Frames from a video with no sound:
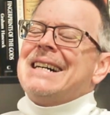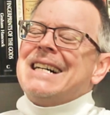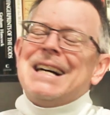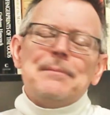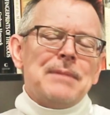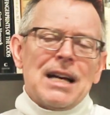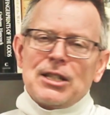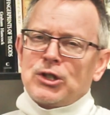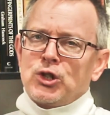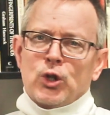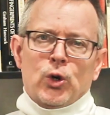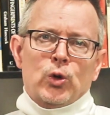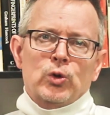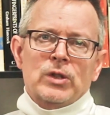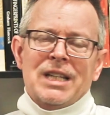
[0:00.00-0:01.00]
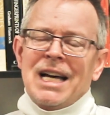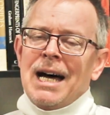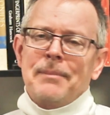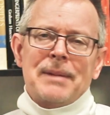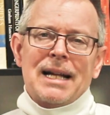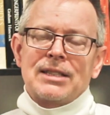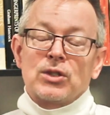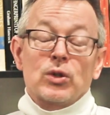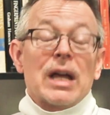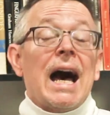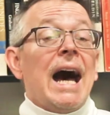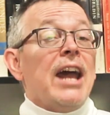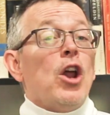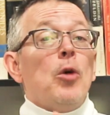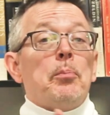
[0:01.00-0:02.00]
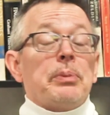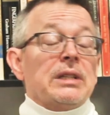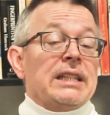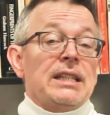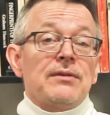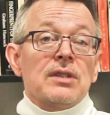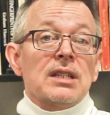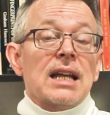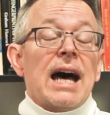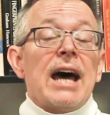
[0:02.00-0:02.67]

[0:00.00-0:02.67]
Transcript: I'm not sold. I don't believe it.